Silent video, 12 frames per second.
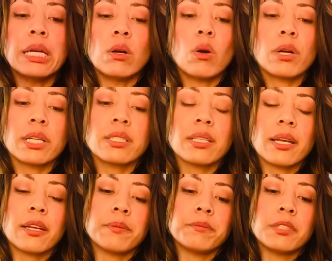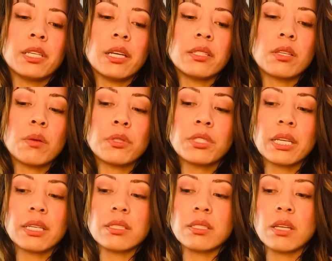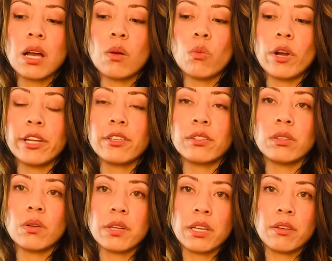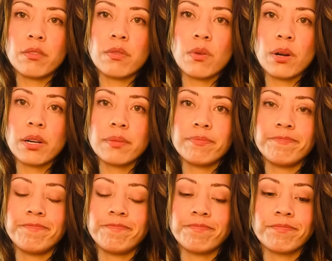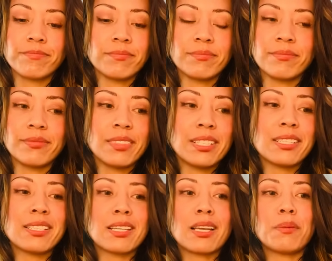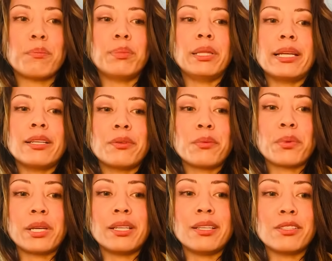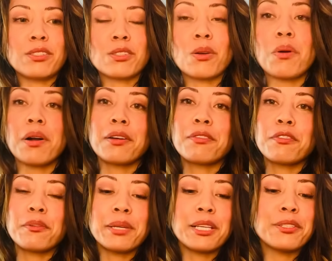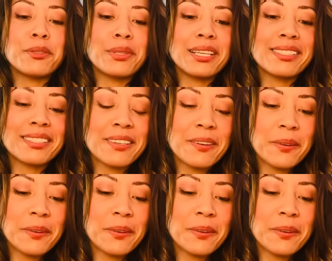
Or it's like, it's almost like it's not what you're looking for. This is like a blatant read. It's so hard for me to do these.